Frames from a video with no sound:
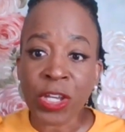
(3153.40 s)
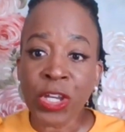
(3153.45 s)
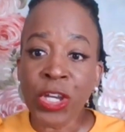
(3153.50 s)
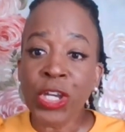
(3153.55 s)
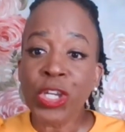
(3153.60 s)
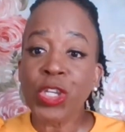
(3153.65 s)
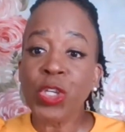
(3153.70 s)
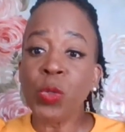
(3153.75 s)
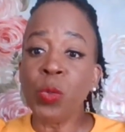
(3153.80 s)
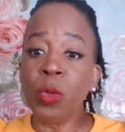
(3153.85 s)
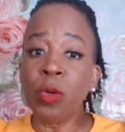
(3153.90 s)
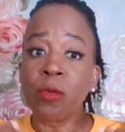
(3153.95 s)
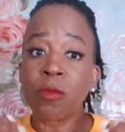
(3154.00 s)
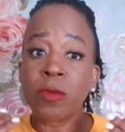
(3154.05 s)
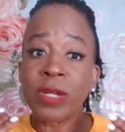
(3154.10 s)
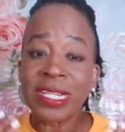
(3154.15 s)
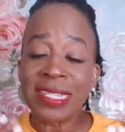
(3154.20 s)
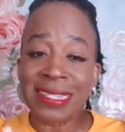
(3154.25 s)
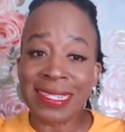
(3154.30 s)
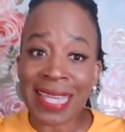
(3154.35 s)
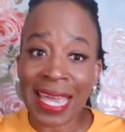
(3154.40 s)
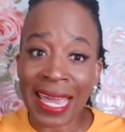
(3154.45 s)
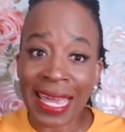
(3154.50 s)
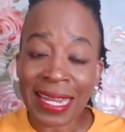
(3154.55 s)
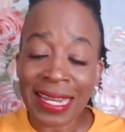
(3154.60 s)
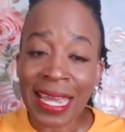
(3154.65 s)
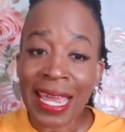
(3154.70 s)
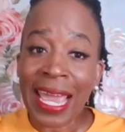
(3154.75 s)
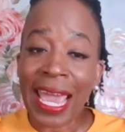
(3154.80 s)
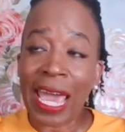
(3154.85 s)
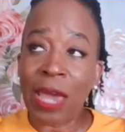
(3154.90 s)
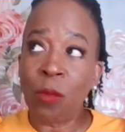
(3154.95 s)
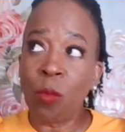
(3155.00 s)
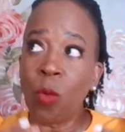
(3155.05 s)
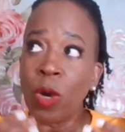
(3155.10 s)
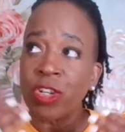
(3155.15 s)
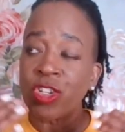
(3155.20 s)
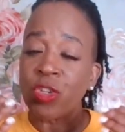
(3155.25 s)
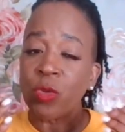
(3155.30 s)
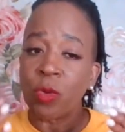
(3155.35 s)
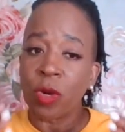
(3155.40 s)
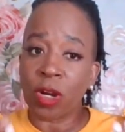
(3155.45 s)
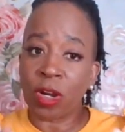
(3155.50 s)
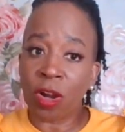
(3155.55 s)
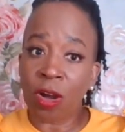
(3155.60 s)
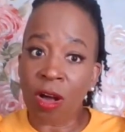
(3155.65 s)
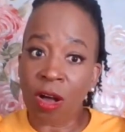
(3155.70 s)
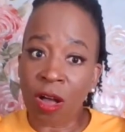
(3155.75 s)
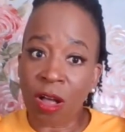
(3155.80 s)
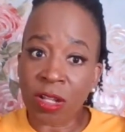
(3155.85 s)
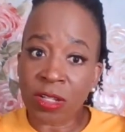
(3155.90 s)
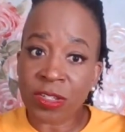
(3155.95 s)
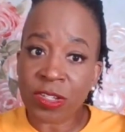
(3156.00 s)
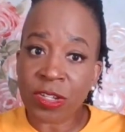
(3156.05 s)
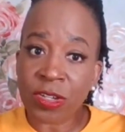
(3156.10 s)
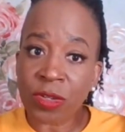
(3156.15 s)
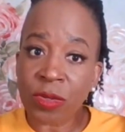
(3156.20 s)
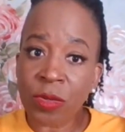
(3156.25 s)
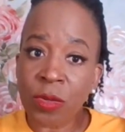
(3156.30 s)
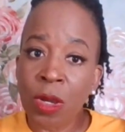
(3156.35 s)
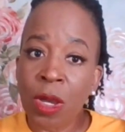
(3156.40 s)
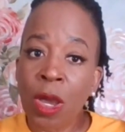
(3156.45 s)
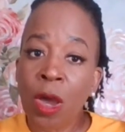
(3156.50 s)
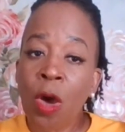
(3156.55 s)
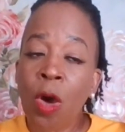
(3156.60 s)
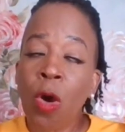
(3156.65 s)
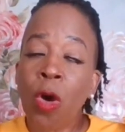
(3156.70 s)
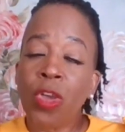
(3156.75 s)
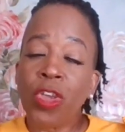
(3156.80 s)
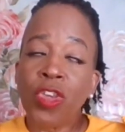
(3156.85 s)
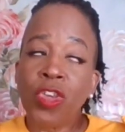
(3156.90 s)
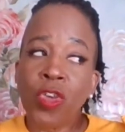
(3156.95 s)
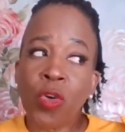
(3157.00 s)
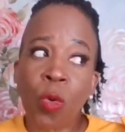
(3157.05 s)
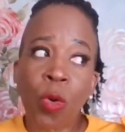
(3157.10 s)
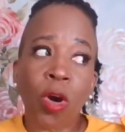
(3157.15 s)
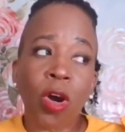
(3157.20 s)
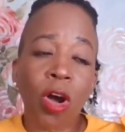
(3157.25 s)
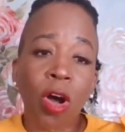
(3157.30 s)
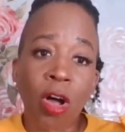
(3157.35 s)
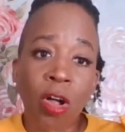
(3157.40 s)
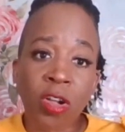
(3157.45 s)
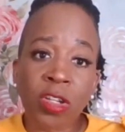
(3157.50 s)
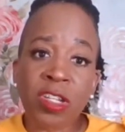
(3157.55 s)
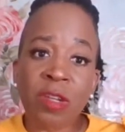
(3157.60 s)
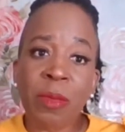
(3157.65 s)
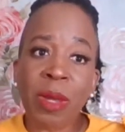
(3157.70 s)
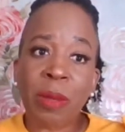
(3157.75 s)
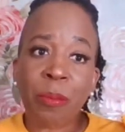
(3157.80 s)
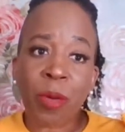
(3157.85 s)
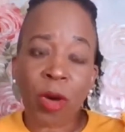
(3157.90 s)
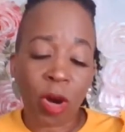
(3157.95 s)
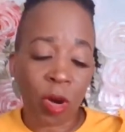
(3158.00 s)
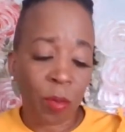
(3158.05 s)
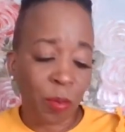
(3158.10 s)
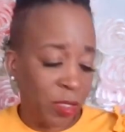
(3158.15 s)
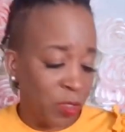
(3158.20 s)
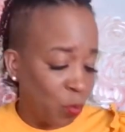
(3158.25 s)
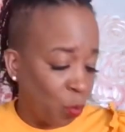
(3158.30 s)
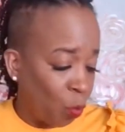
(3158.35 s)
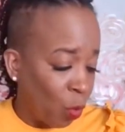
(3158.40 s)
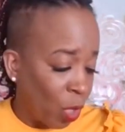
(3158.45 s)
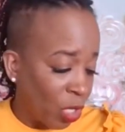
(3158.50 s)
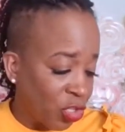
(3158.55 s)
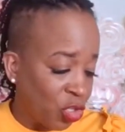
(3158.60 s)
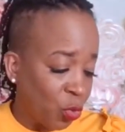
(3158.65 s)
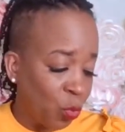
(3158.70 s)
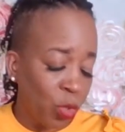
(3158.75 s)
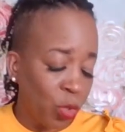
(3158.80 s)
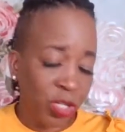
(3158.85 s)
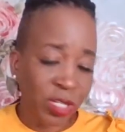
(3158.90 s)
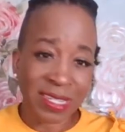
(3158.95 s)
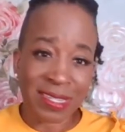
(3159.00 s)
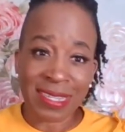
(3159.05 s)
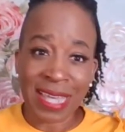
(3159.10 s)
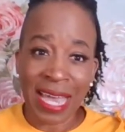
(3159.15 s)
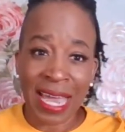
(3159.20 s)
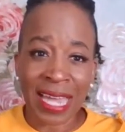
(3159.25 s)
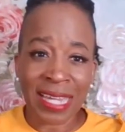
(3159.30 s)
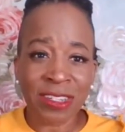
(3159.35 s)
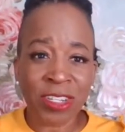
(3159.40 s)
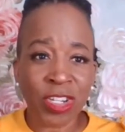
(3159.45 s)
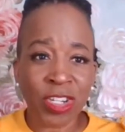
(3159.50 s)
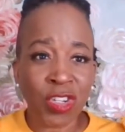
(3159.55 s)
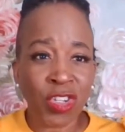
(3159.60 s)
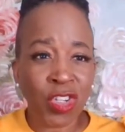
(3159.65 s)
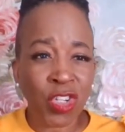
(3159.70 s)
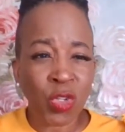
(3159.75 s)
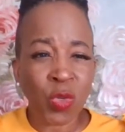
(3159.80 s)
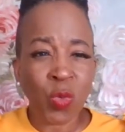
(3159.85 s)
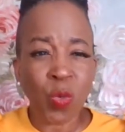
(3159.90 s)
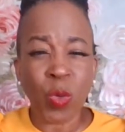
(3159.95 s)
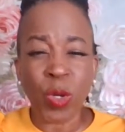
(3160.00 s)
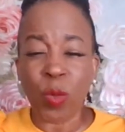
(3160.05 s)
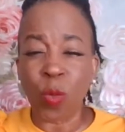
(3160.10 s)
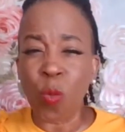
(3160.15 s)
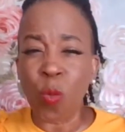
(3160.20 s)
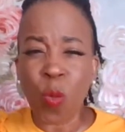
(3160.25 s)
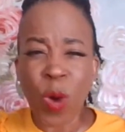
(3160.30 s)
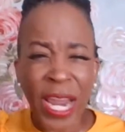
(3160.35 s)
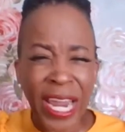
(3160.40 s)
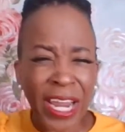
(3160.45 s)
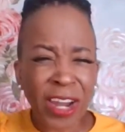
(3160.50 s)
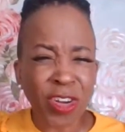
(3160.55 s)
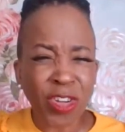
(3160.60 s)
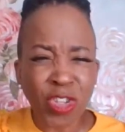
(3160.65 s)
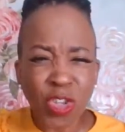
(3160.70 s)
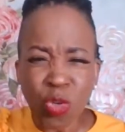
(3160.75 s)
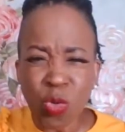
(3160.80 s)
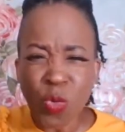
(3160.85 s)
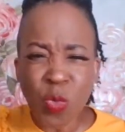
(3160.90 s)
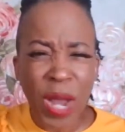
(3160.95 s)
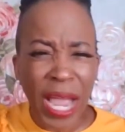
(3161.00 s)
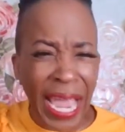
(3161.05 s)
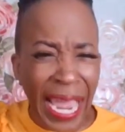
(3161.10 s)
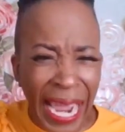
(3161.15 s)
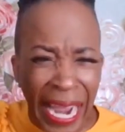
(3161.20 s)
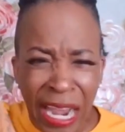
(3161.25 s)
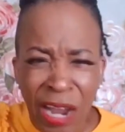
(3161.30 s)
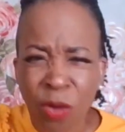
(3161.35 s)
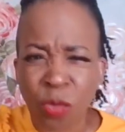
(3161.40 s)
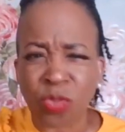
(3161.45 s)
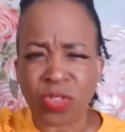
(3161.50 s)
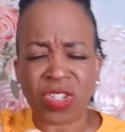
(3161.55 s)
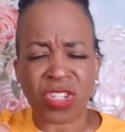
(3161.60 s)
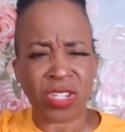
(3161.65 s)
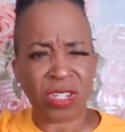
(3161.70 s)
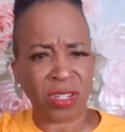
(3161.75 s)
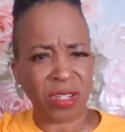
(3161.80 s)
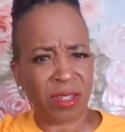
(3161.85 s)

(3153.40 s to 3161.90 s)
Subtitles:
You will resent, and what you are called to, your ultimate purpose, what you were designed to do, will wear you out.